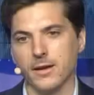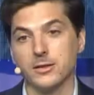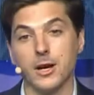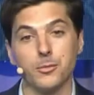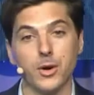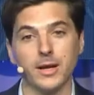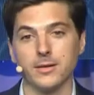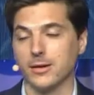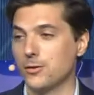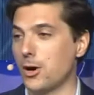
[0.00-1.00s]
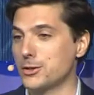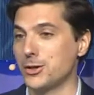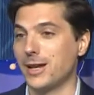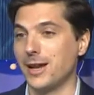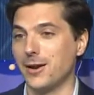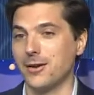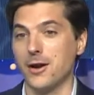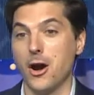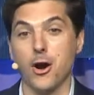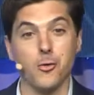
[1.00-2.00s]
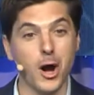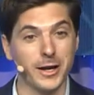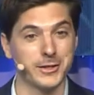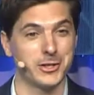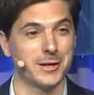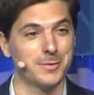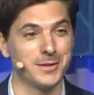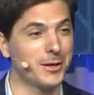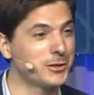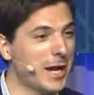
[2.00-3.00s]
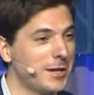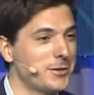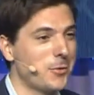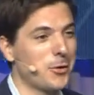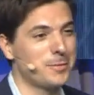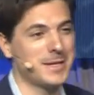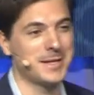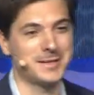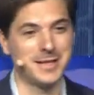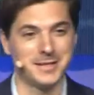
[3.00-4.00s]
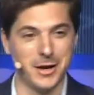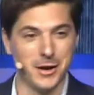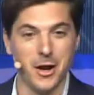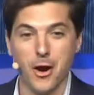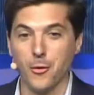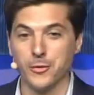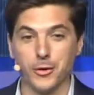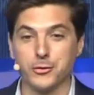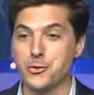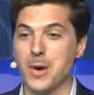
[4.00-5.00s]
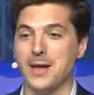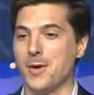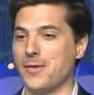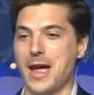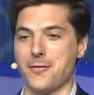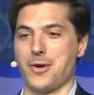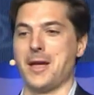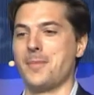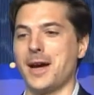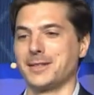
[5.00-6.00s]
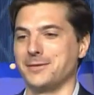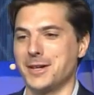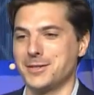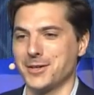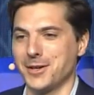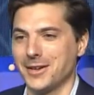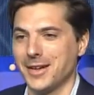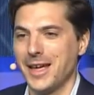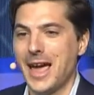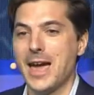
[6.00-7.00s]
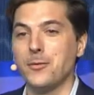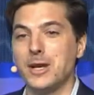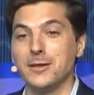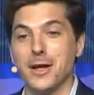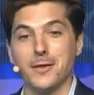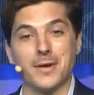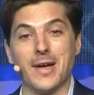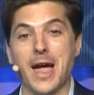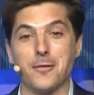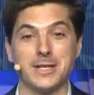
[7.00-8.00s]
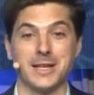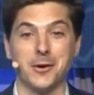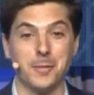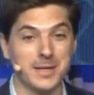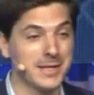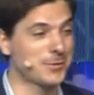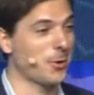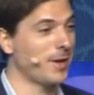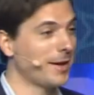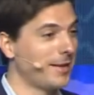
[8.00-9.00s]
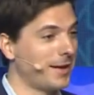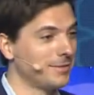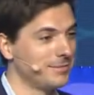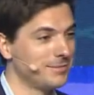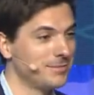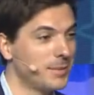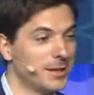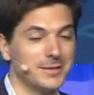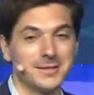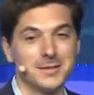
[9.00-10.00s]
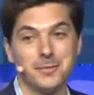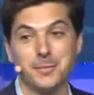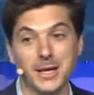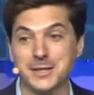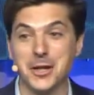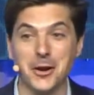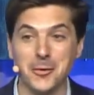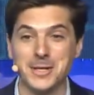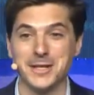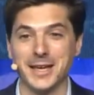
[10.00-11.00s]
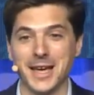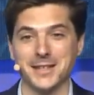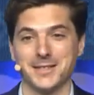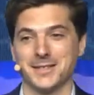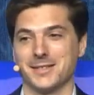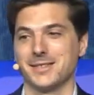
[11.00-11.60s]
Top right quadrant here are rocket ships. They're change the world businesses. They're the dream of every impact investor. And we'd love if every single business were like that, but it's not always the case.